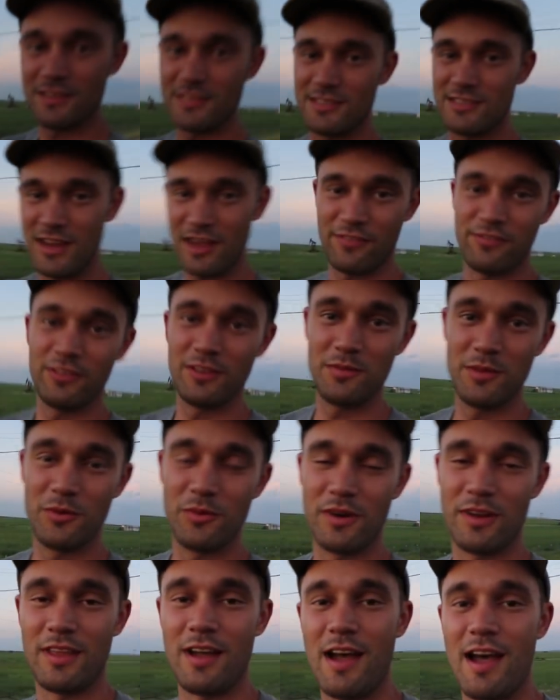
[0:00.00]
has definitely been
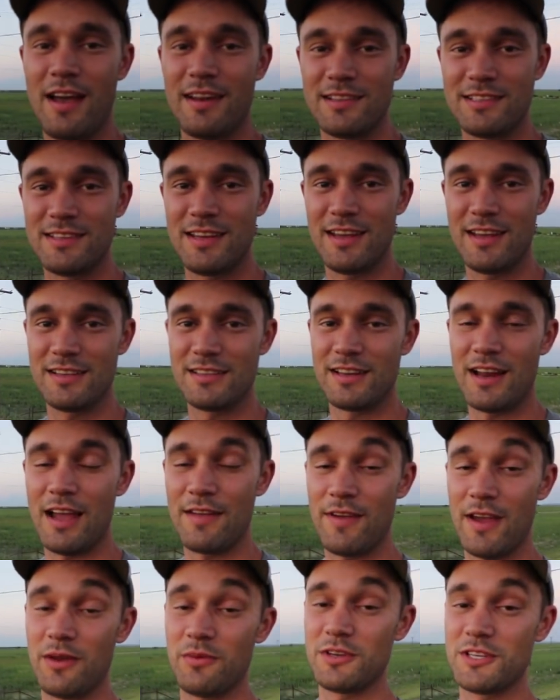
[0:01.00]
one of the hottest days that I've
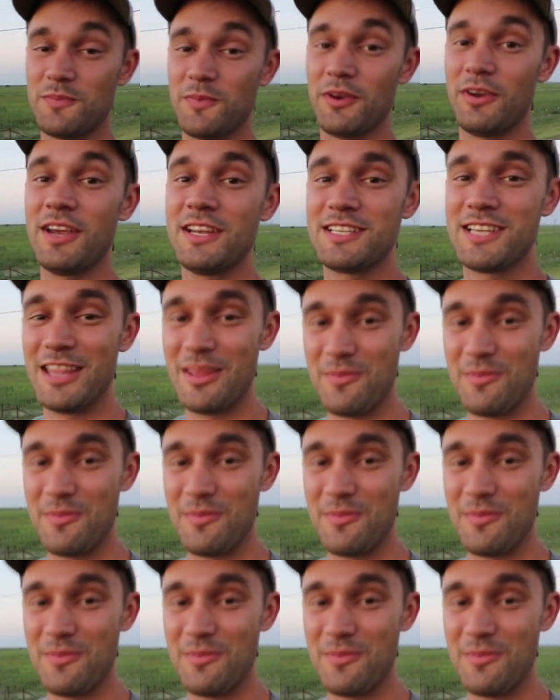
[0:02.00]
had to experience